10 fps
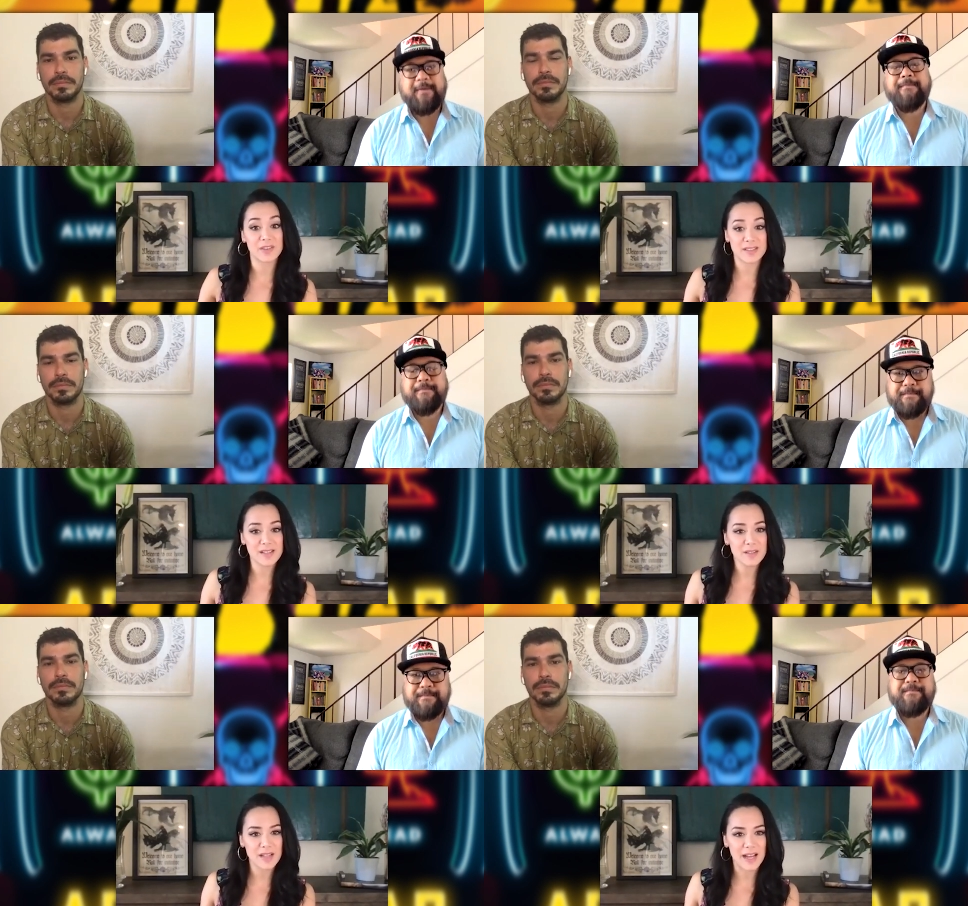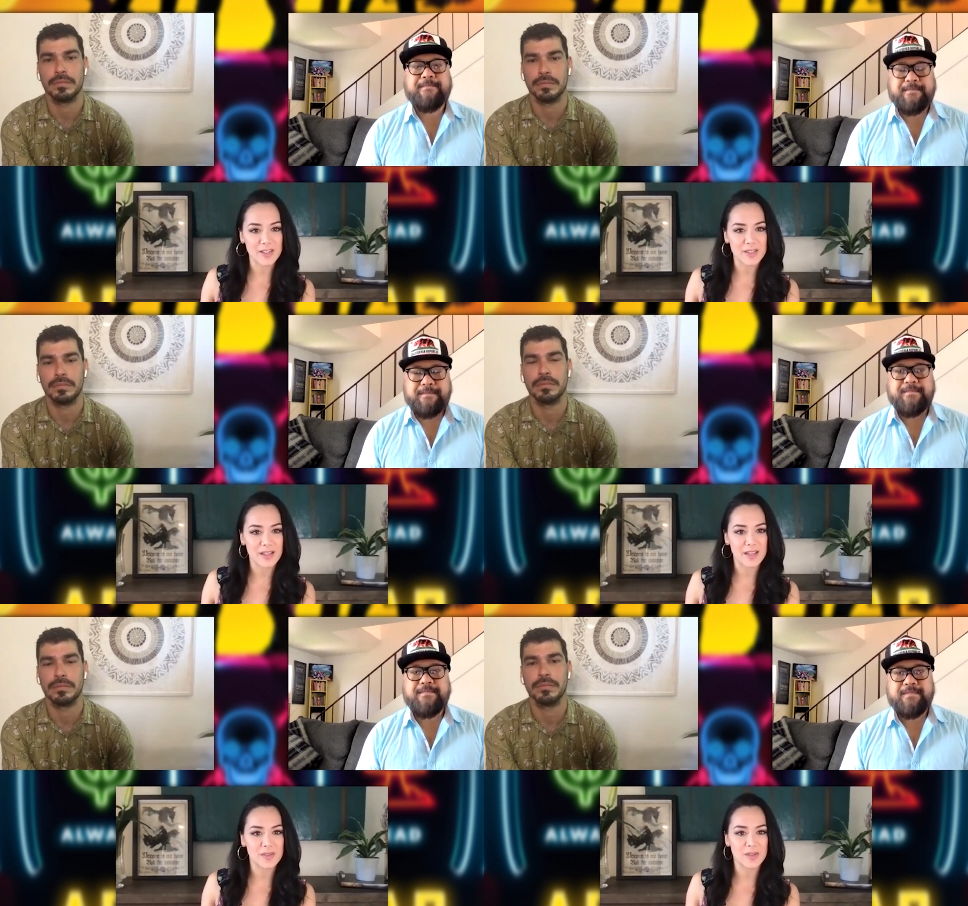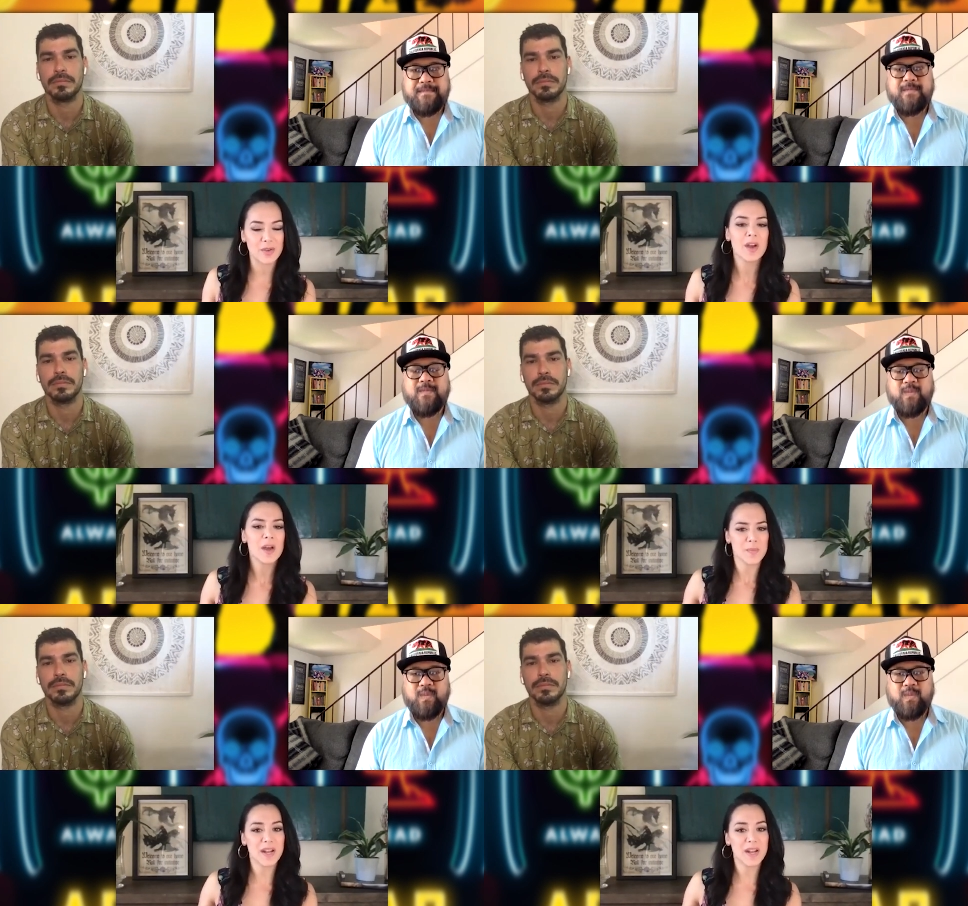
Speaker 1: every single action that you do but